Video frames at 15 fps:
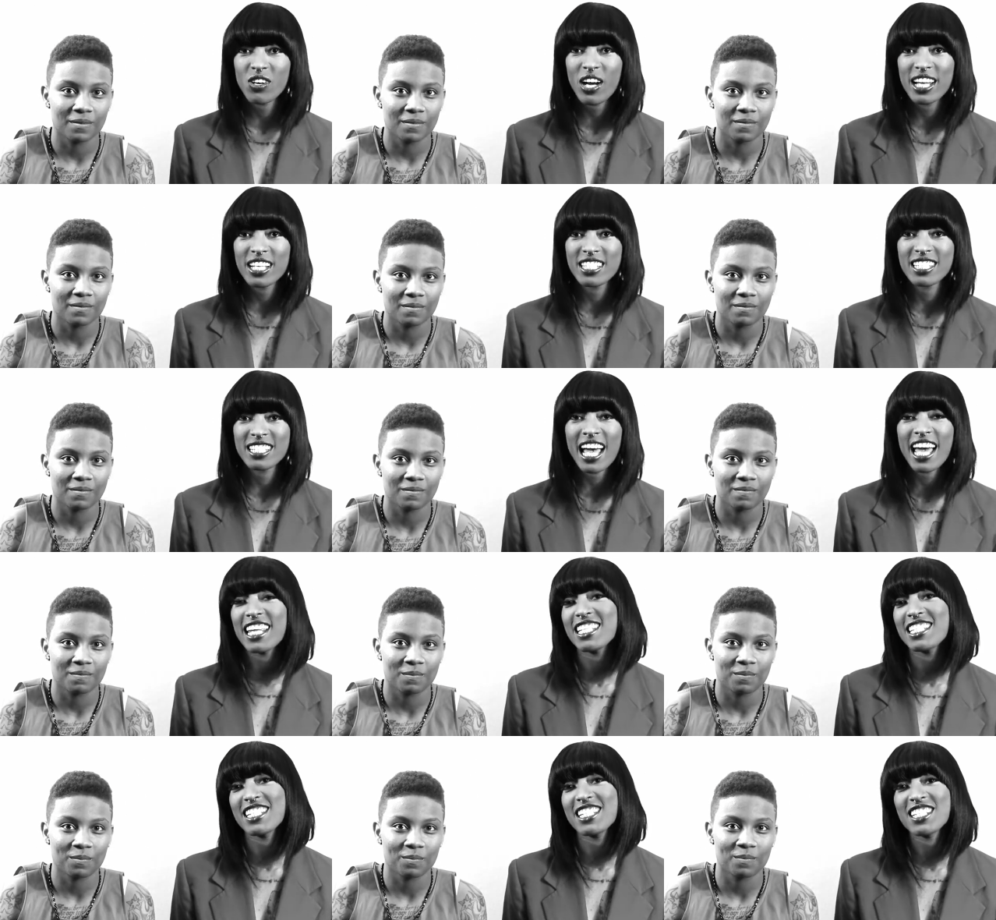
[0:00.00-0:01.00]
Speaker 1: I decided
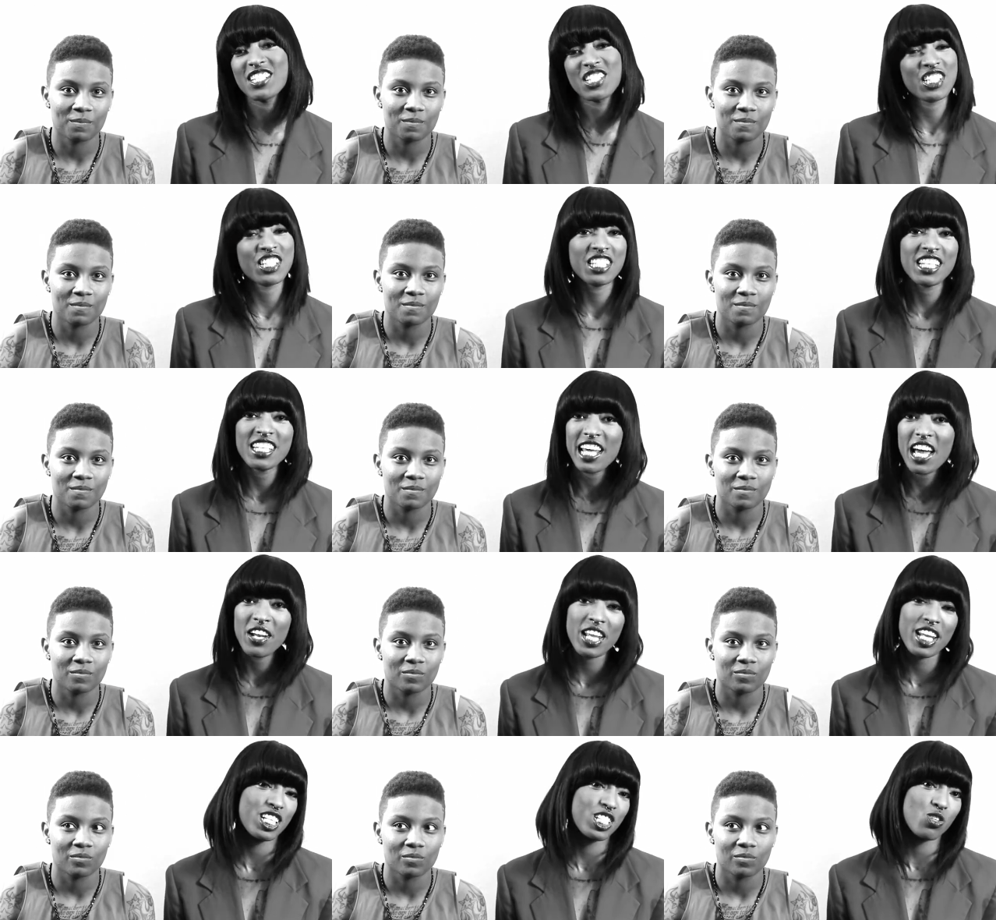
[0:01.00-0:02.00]
to just sit down in
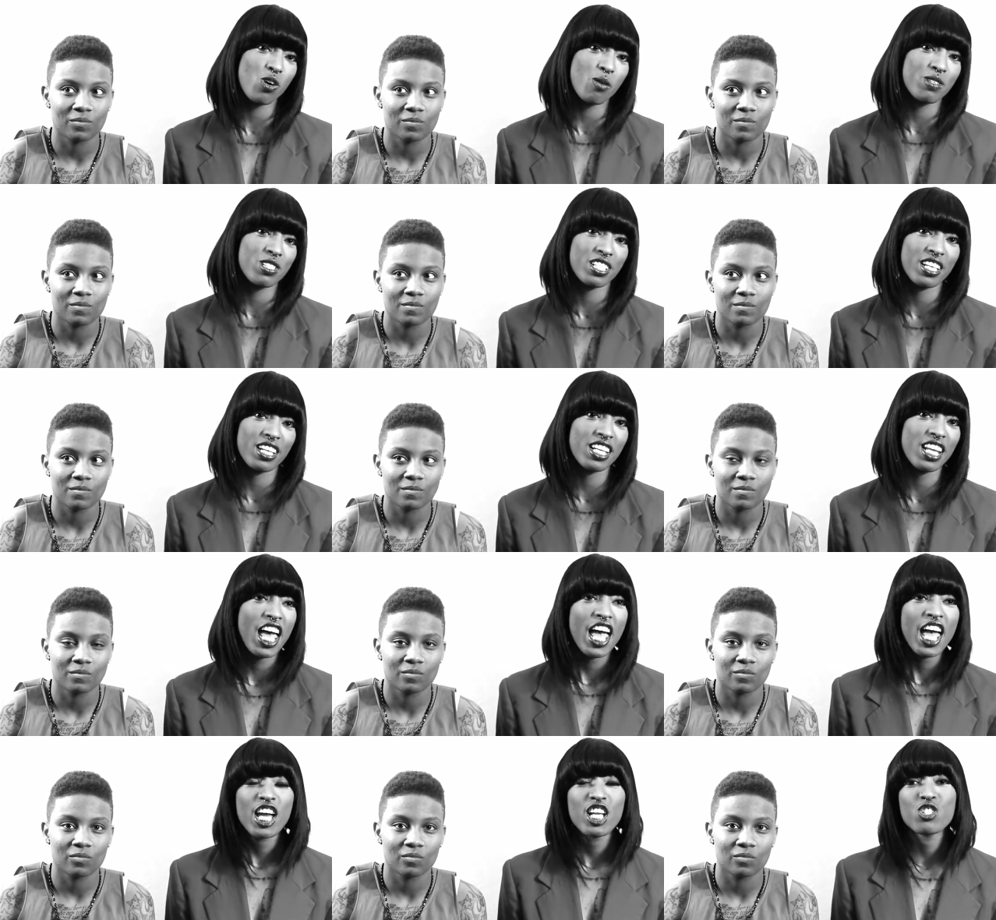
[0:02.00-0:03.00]
the sewing machine
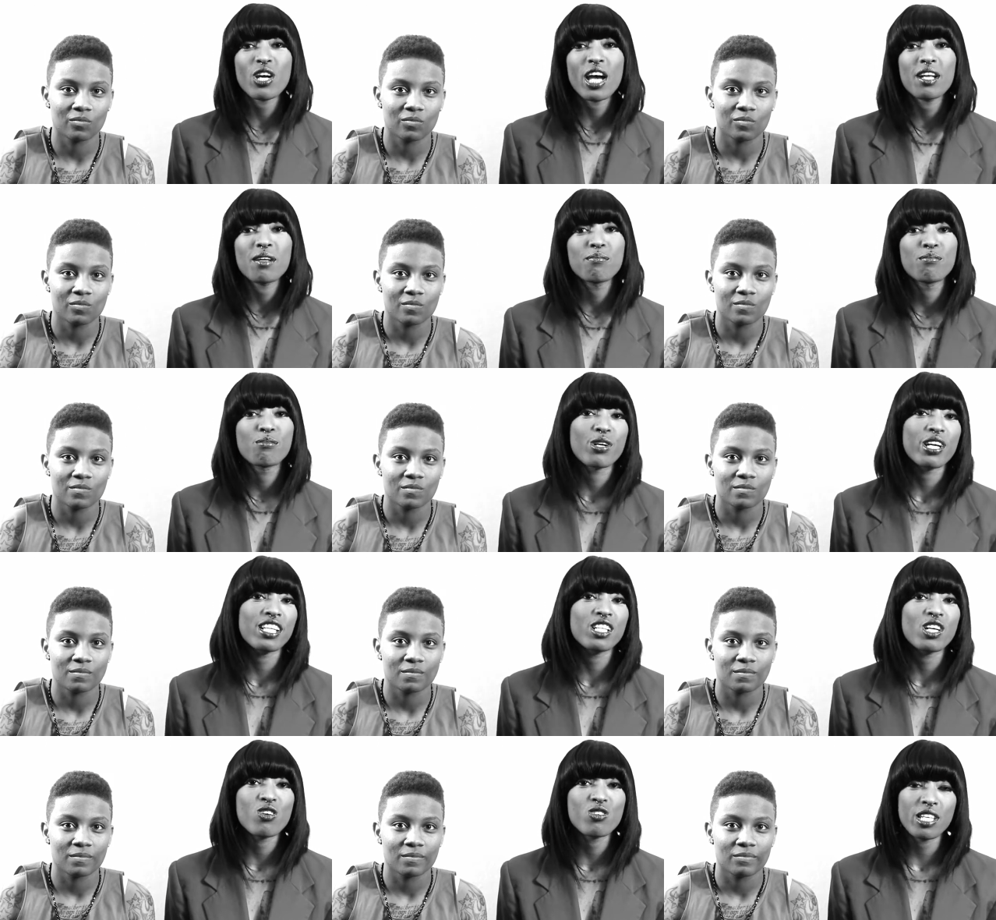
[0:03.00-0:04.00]
and try to bring
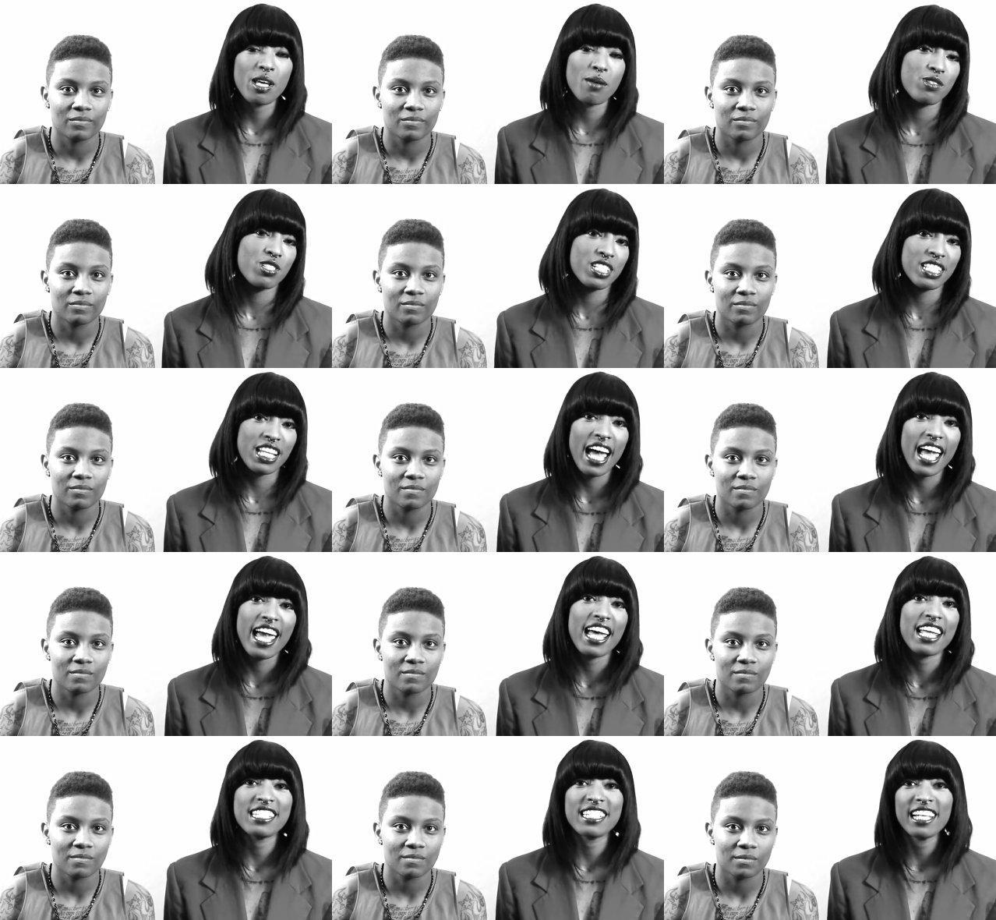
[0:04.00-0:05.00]
those images I
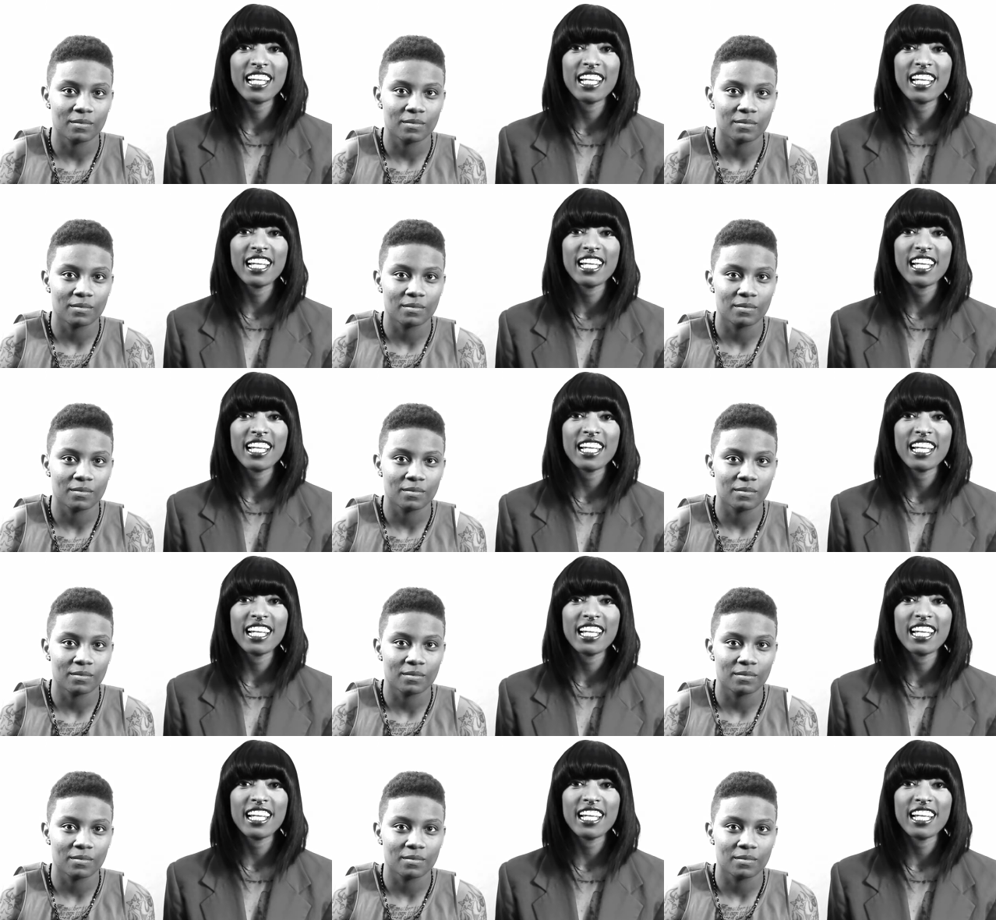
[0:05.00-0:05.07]
had to